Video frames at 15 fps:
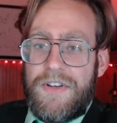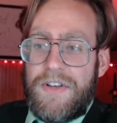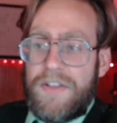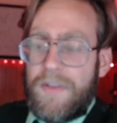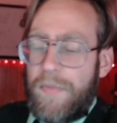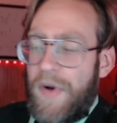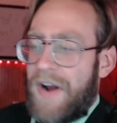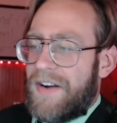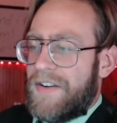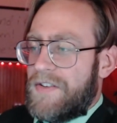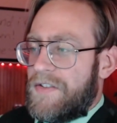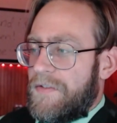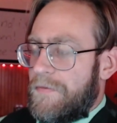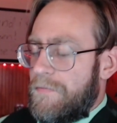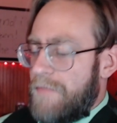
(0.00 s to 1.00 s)
The
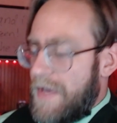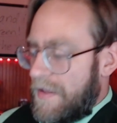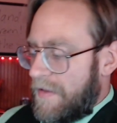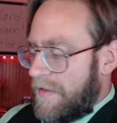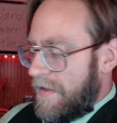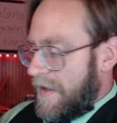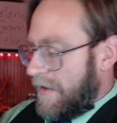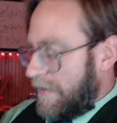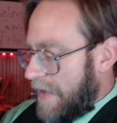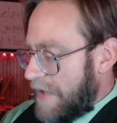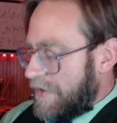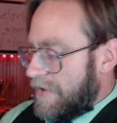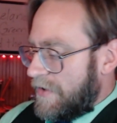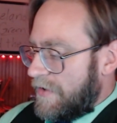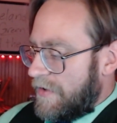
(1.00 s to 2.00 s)
products of myth and
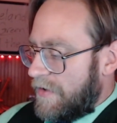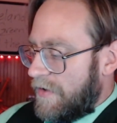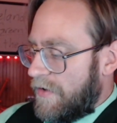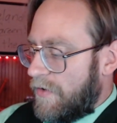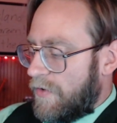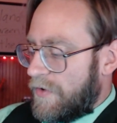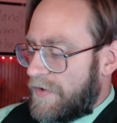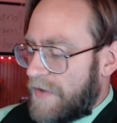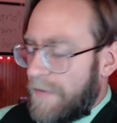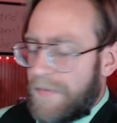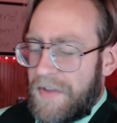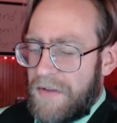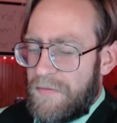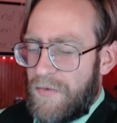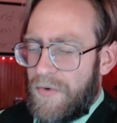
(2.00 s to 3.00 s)
legend, or
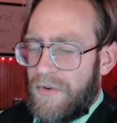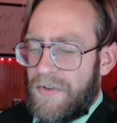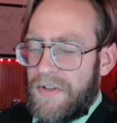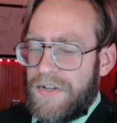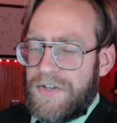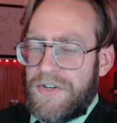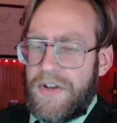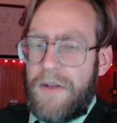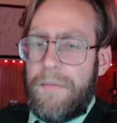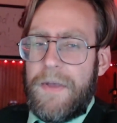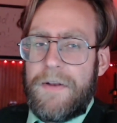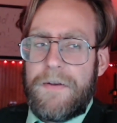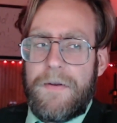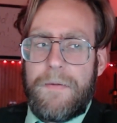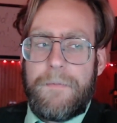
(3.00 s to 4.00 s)
something more
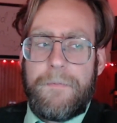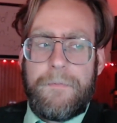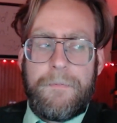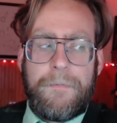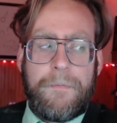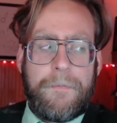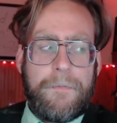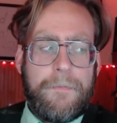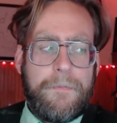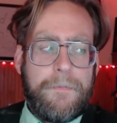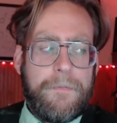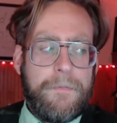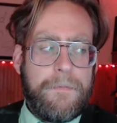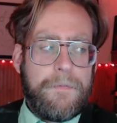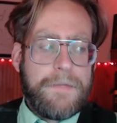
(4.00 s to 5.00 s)
legitimate?
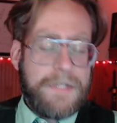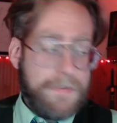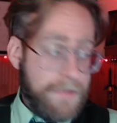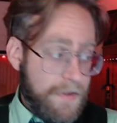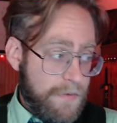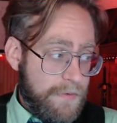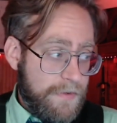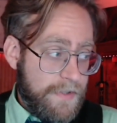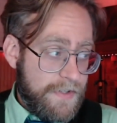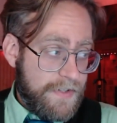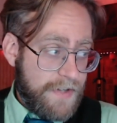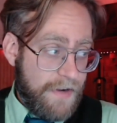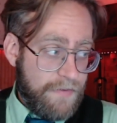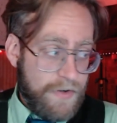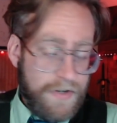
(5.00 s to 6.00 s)
Something that we'll
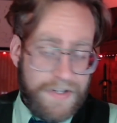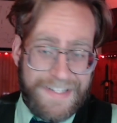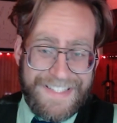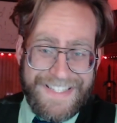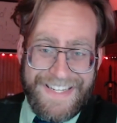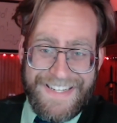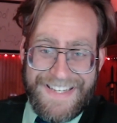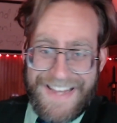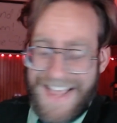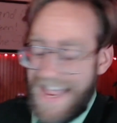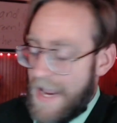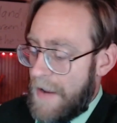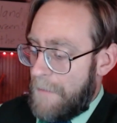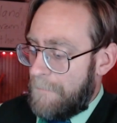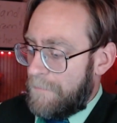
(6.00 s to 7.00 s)
discover
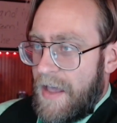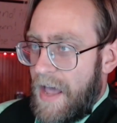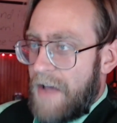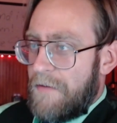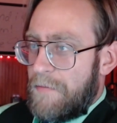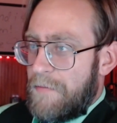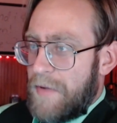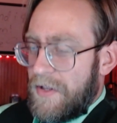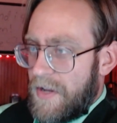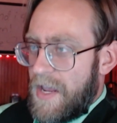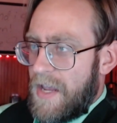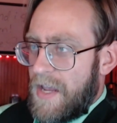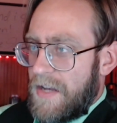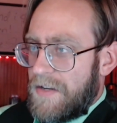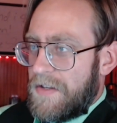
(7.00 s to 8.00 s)
today. I've been
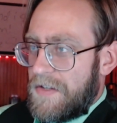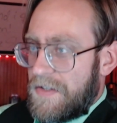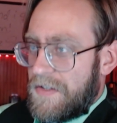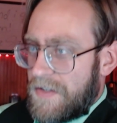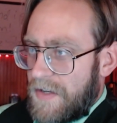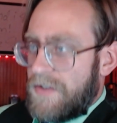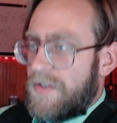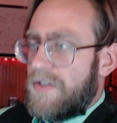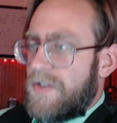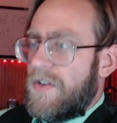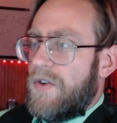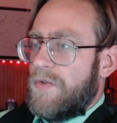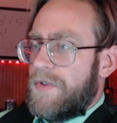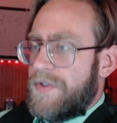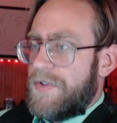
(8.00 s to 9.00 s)
looking into the
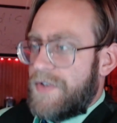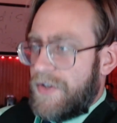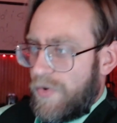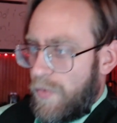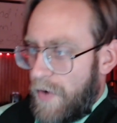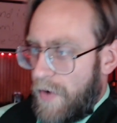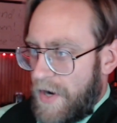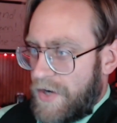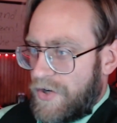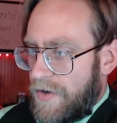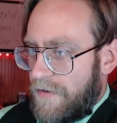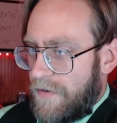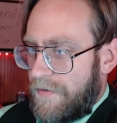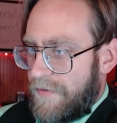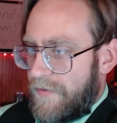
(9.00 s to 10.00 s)
Sunstone
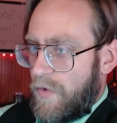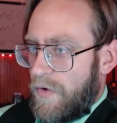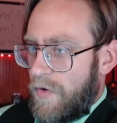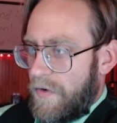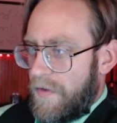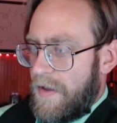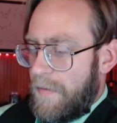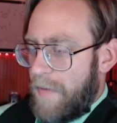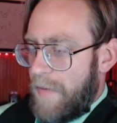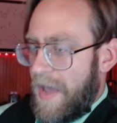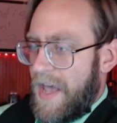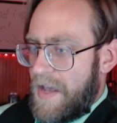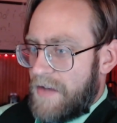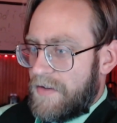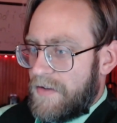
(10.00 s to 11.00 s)
situation for the
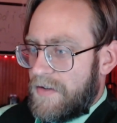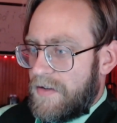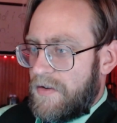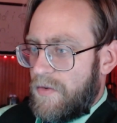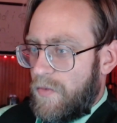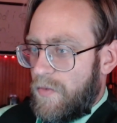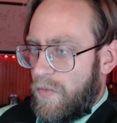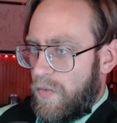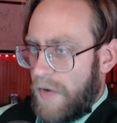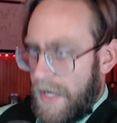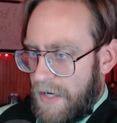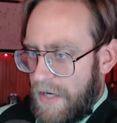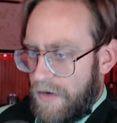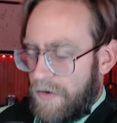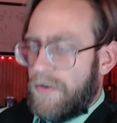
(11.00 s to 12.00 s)
past
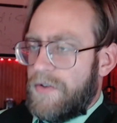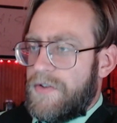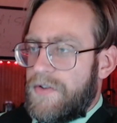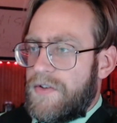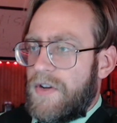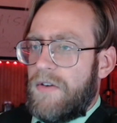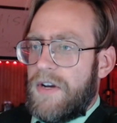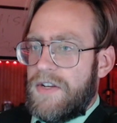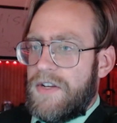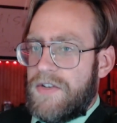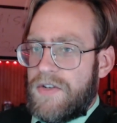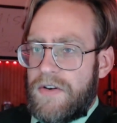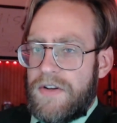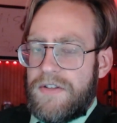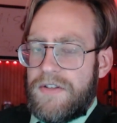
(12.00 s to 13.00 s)
week or so. I
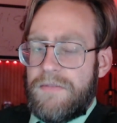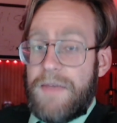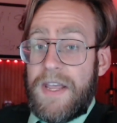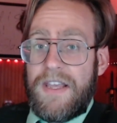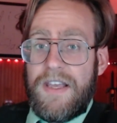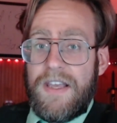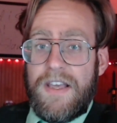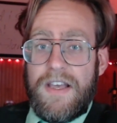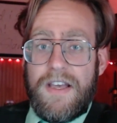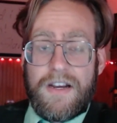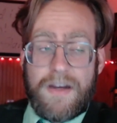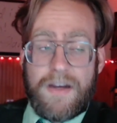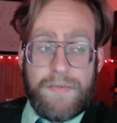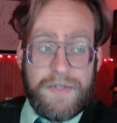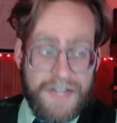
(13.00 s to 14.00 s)
started to make a
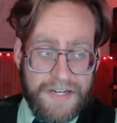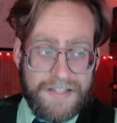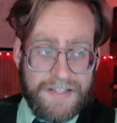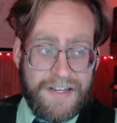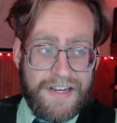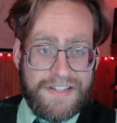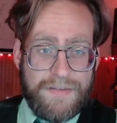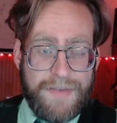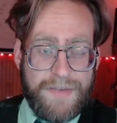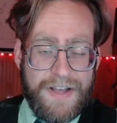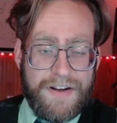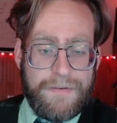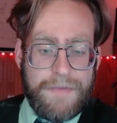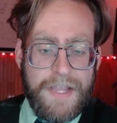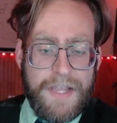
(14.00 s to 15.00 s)
couple TikToks about
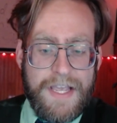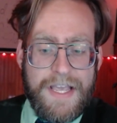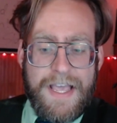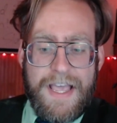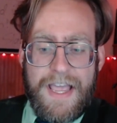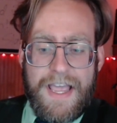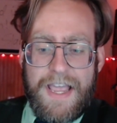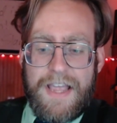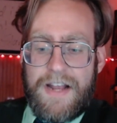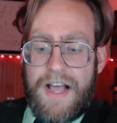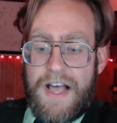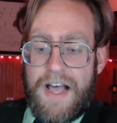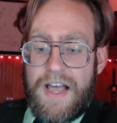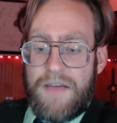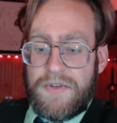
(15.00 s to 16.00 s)
it, and
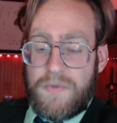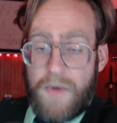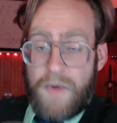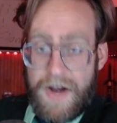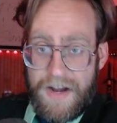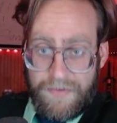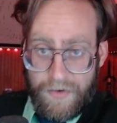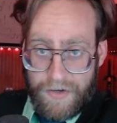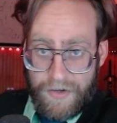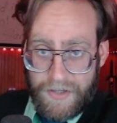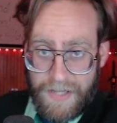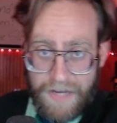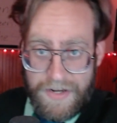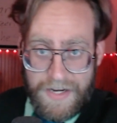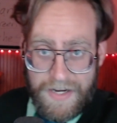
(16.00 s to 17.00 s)
I was waiting for
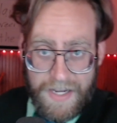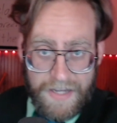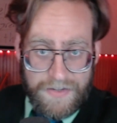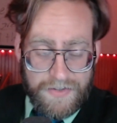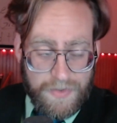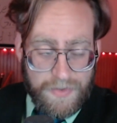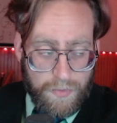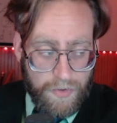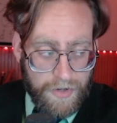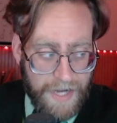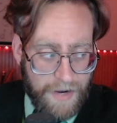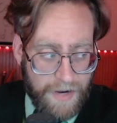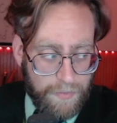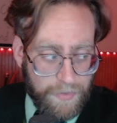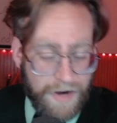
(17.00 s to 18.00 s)
cloudy days to work
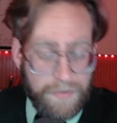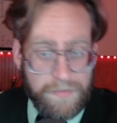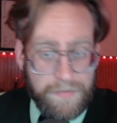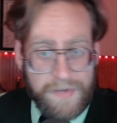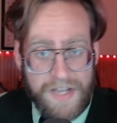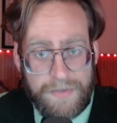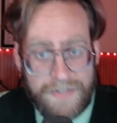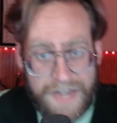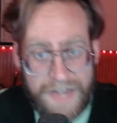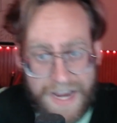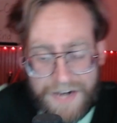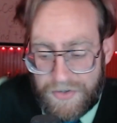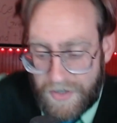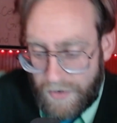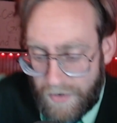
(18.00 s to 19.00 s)
out where I would be able to
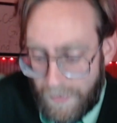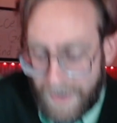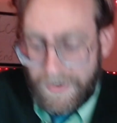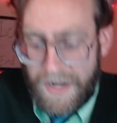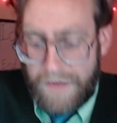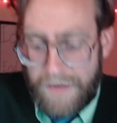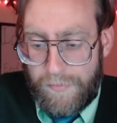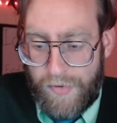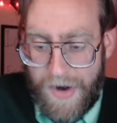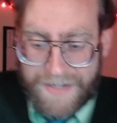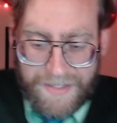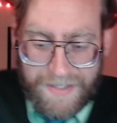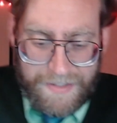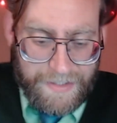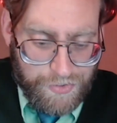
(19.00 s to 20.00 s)
actually go out and
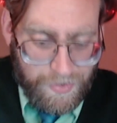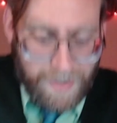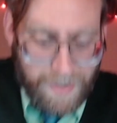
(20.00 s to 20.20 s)
practically try